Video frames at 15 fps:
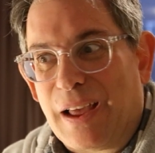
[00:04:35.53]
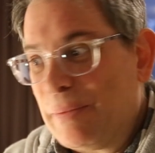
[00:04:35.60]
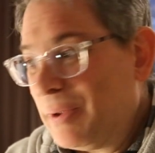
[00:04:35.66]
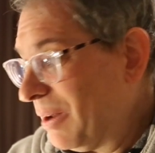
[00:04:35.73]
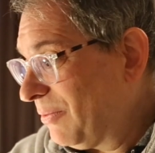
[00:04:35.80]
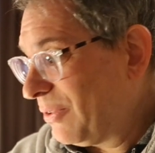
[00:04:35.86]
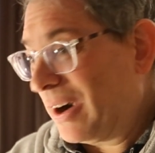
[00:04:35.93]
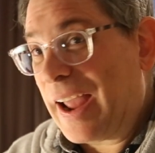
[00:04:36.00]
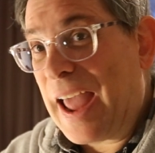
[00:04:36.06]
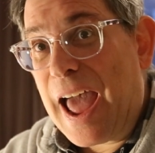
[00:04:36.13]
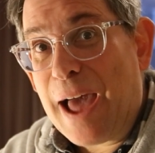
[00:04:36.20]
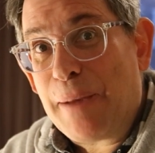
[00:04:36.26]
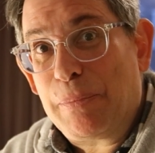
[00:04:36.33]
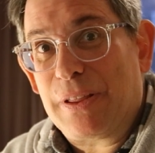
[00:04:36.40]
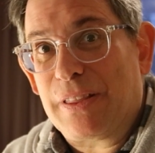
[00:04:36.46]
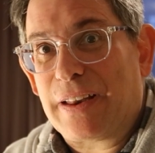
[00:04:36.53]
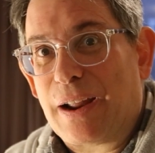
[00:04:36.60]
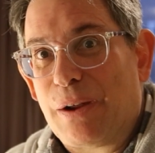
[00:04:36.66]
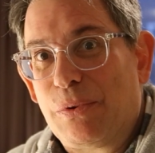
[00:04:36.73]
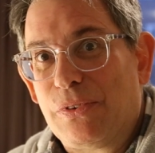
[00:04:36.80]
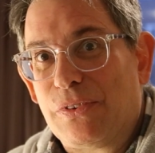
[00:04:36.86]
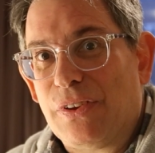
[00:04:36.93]
I mean, I'm very happy that
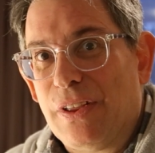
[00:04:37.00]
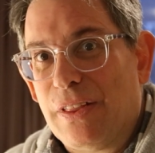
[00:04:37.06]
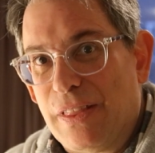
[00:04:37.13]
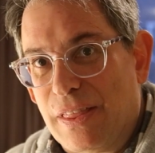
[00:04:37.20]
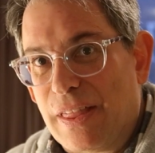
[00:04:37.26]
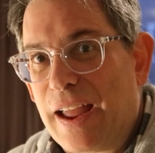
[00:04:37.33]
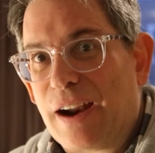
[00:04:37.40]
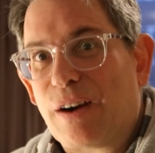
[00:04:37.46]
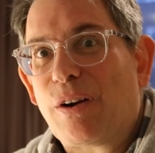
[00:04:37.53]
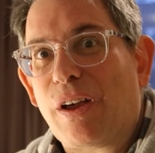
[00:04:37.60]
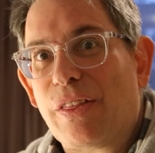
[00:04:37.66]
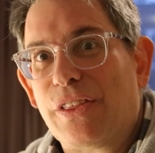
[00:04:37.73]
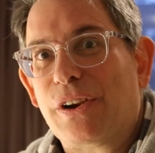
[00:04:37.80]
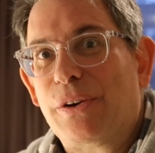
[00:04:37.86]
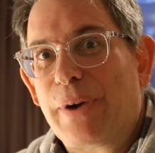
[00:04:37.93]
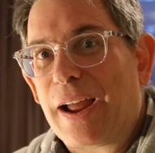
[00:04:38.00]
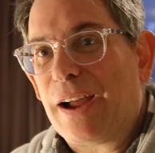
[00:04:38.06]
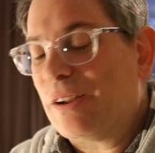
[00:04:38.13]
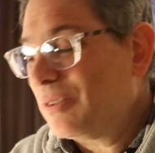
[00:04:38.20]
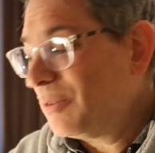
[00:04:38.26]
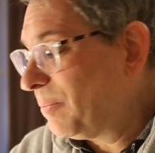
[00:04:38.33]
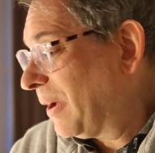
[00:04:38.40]
I was there on the
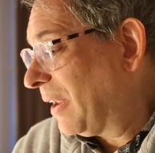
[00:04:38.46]
ground,